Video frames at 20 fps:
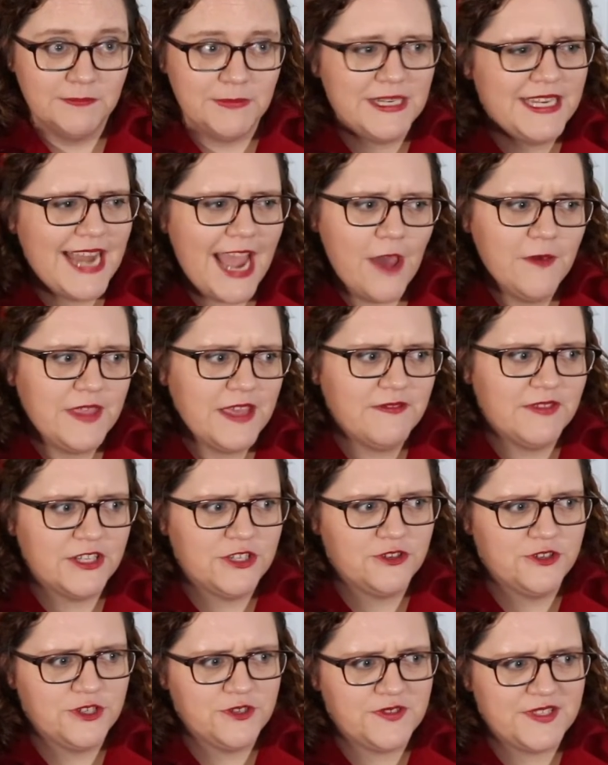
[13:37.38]
But now they've
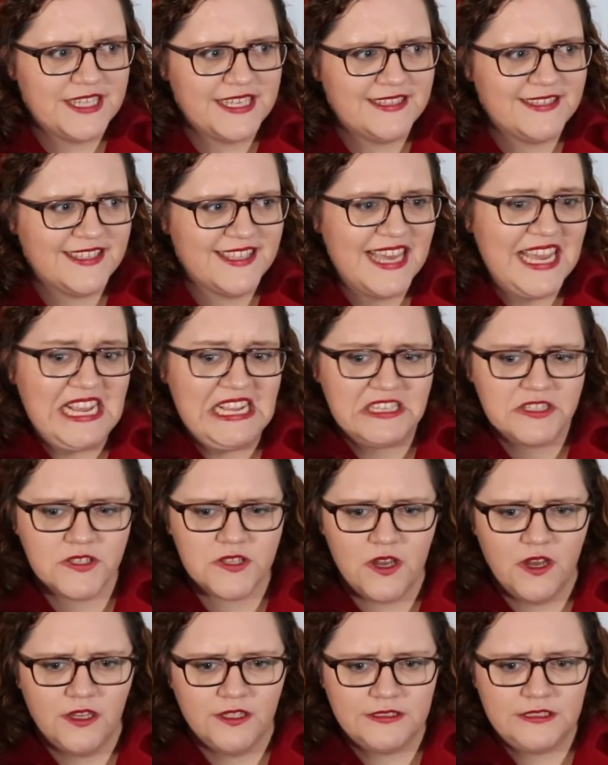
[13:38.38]
introduced these
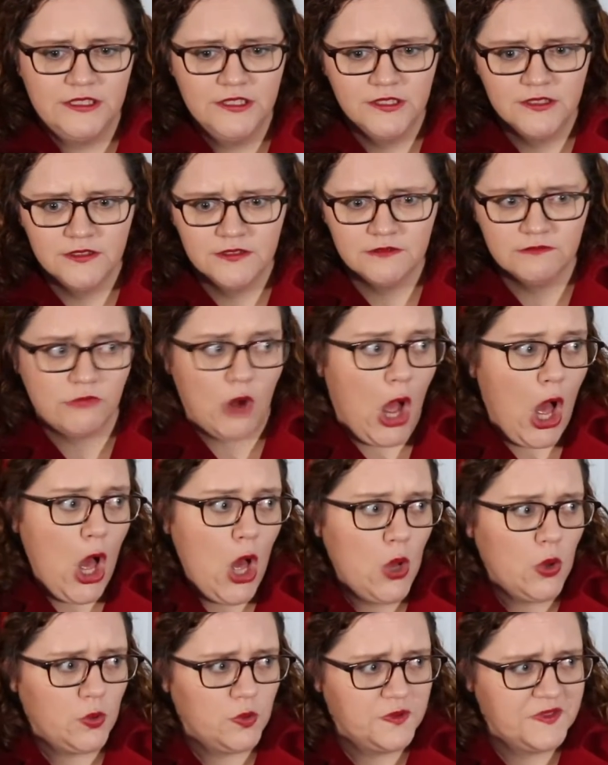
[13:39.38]
things called
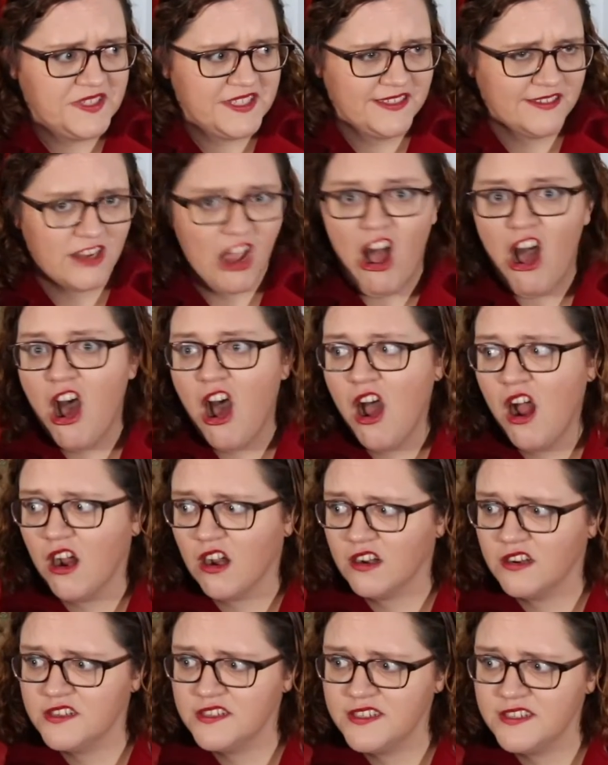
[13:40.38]
roads and
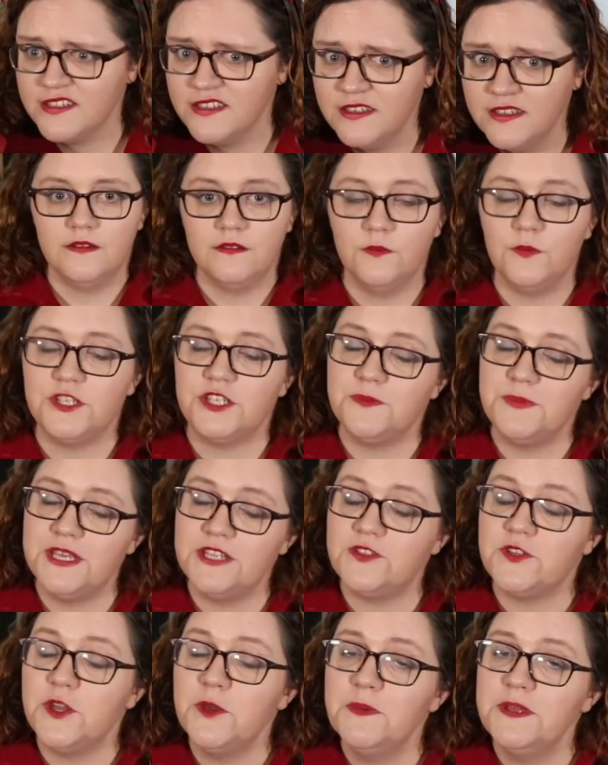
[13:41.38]
cars, which
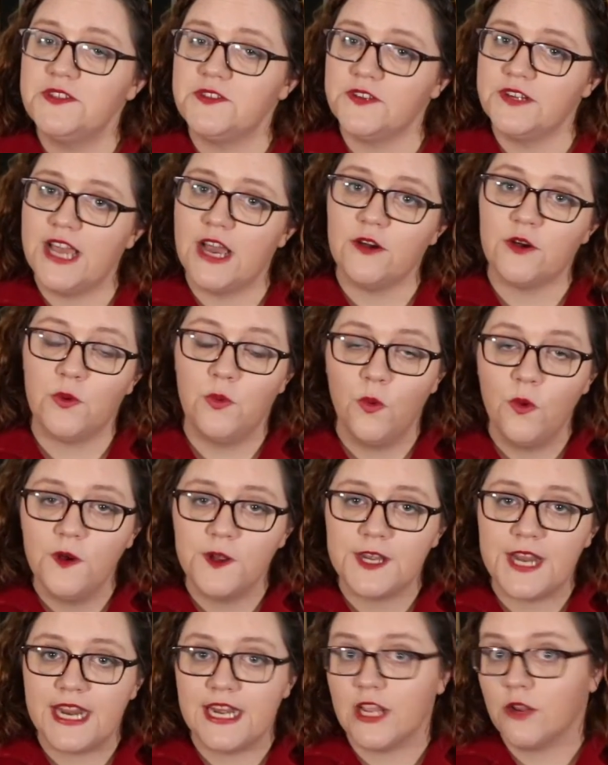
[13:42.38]
means humans are now
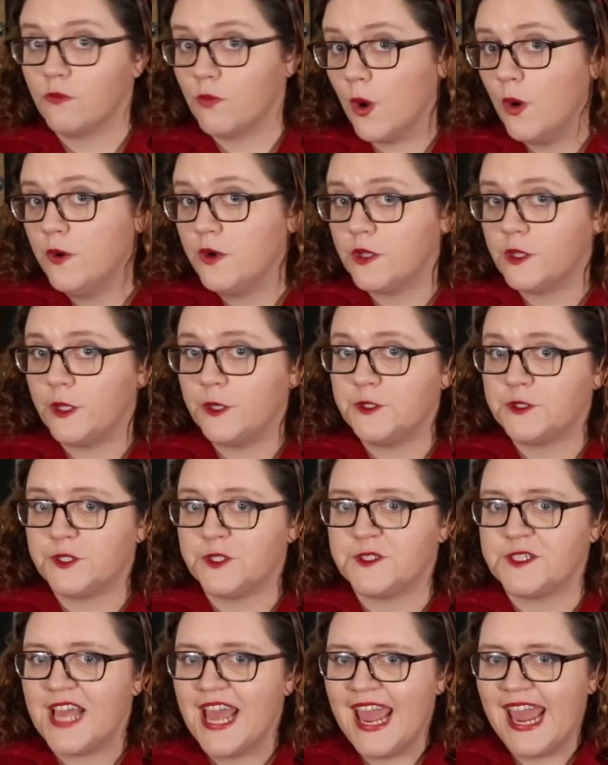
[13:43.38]
coordinating road
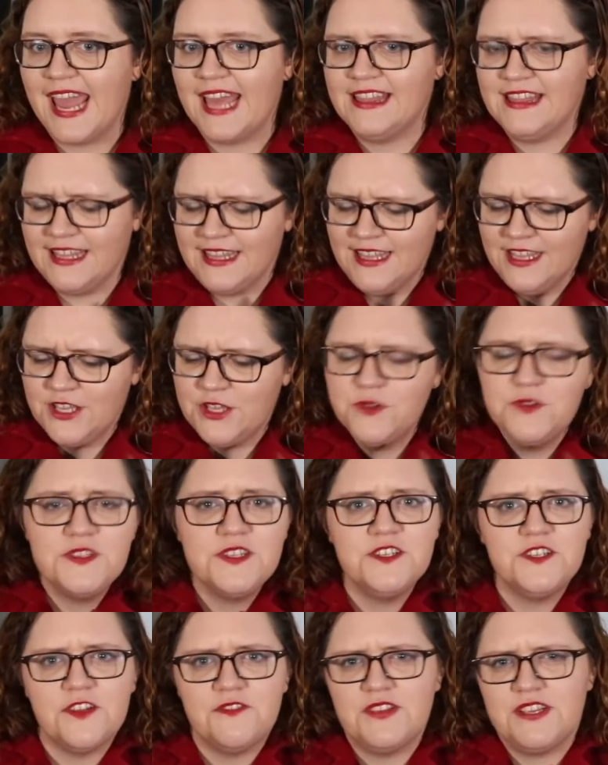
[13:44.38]
closures and the
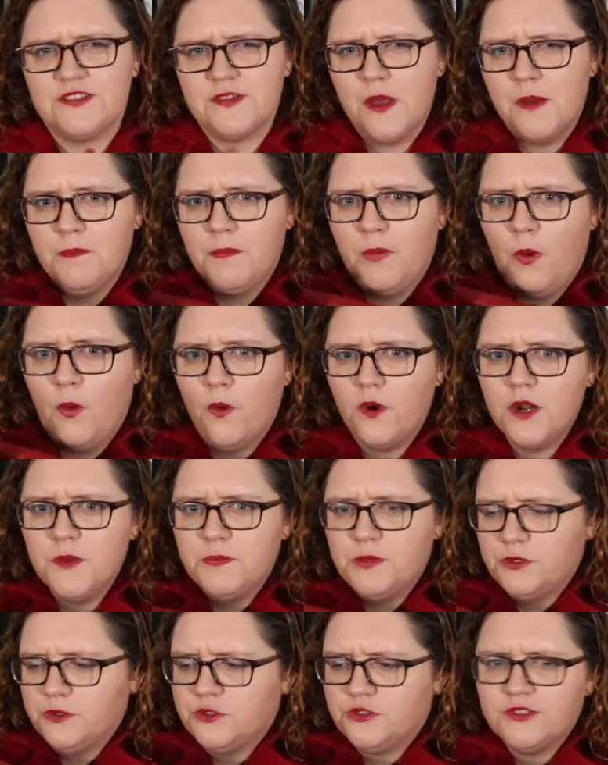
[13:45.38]
usage of these
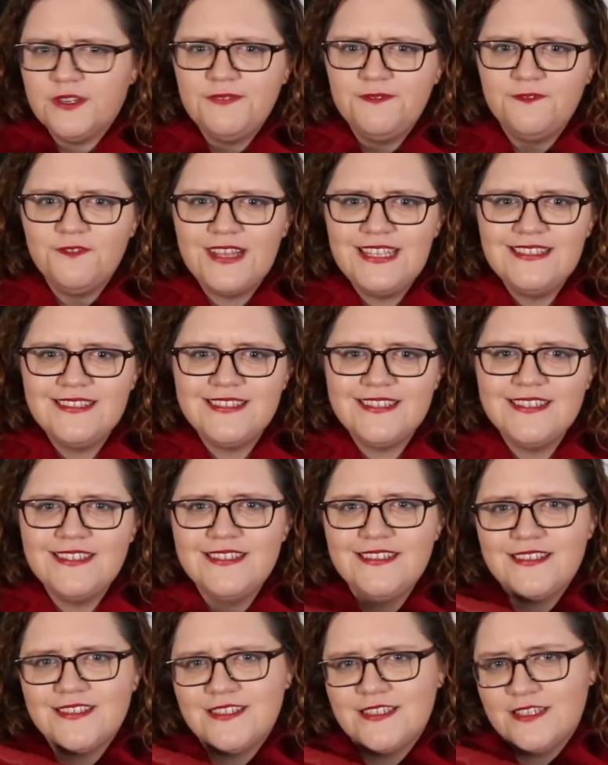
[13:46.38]
portable drift
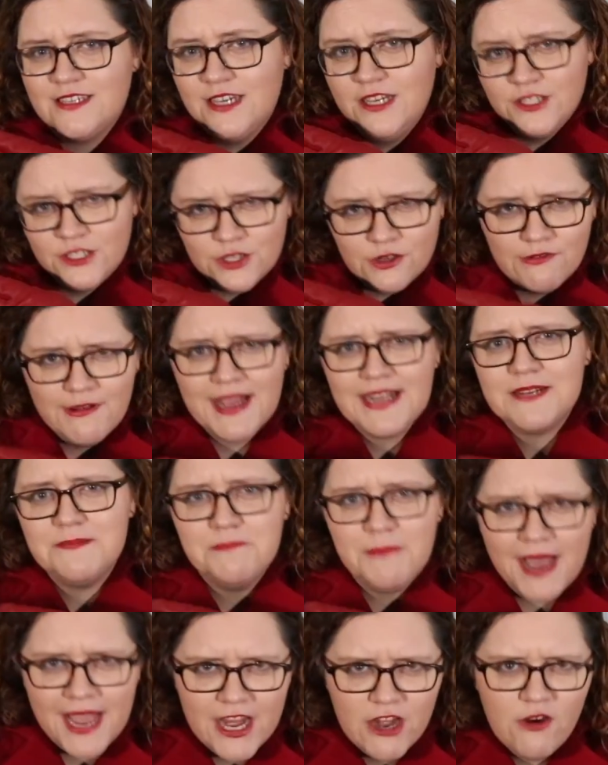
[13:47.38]
fences to direct
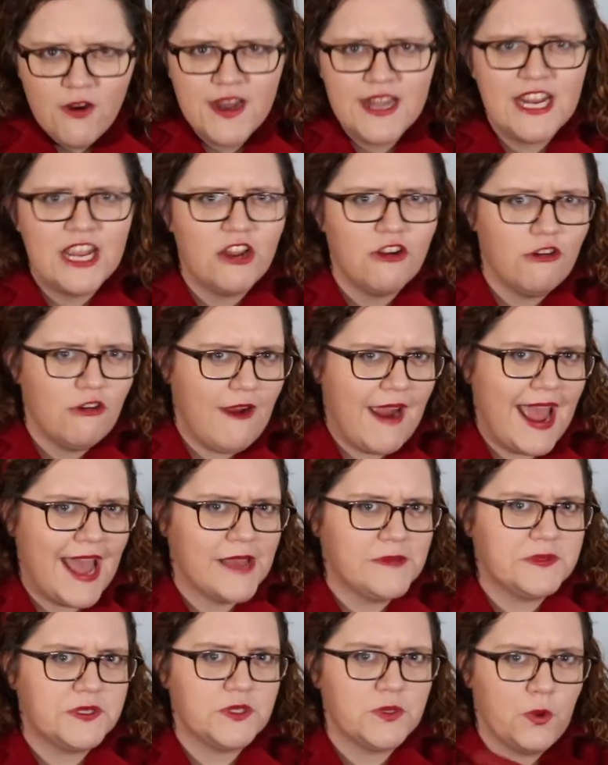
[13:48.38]
migrating
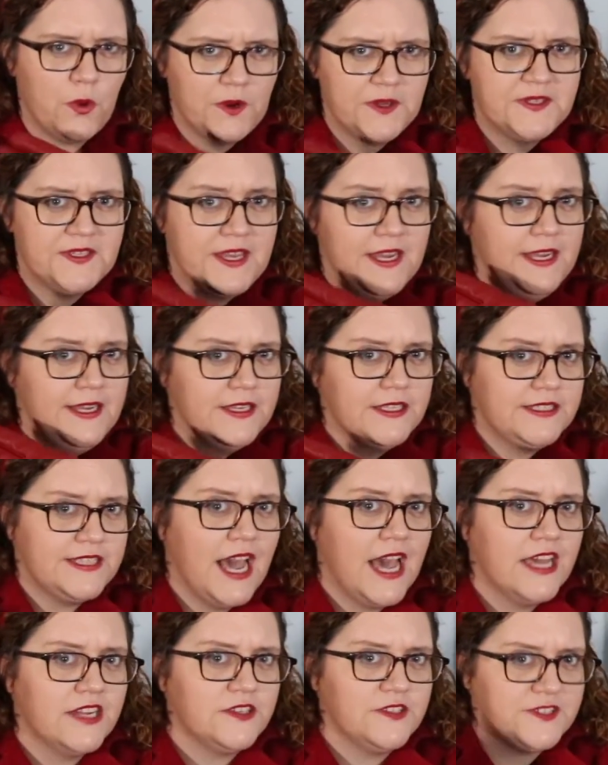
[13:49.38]
crabs towards
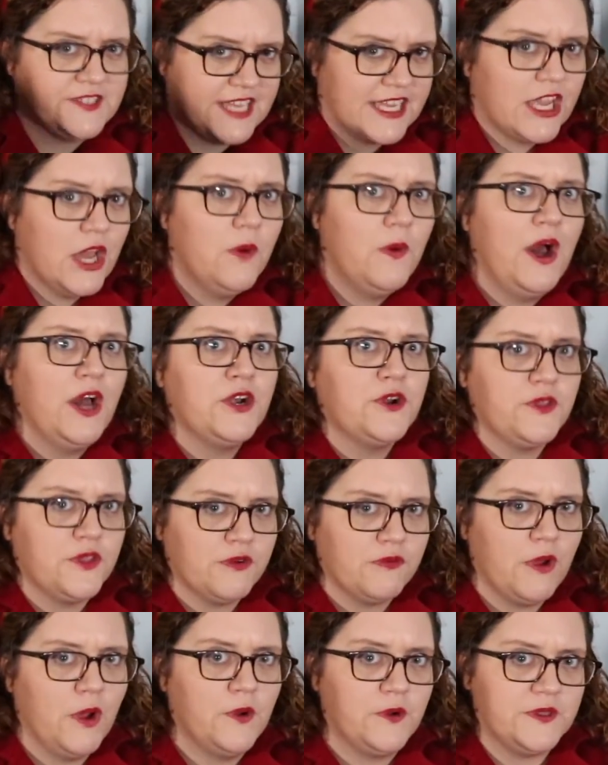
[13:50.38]
tunnels that go under
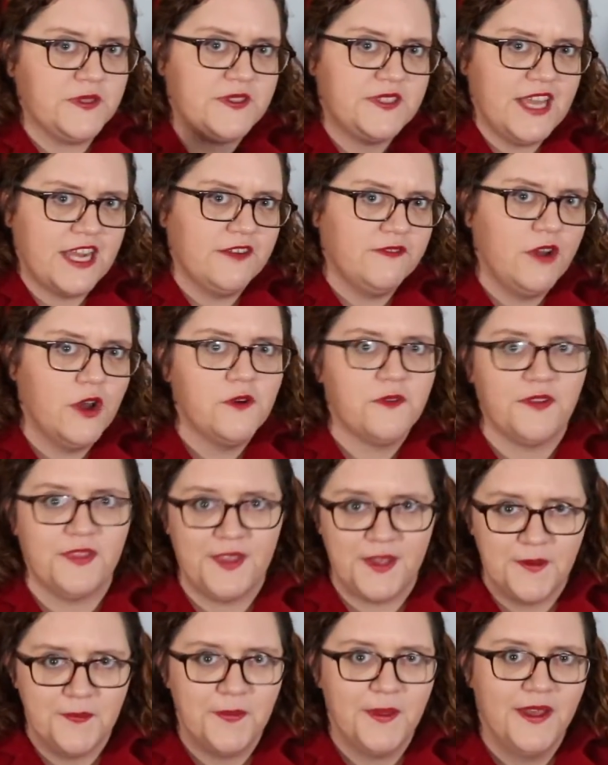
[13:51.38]
the road instead of over
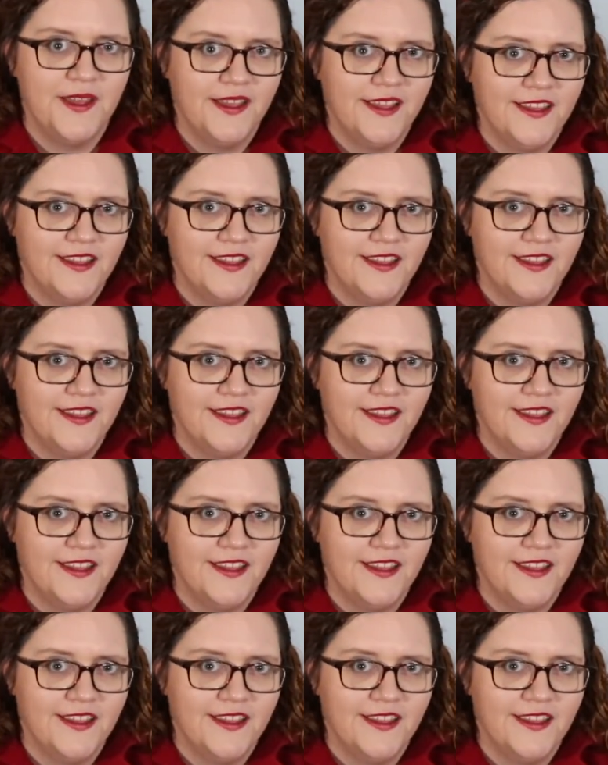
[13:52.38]
them.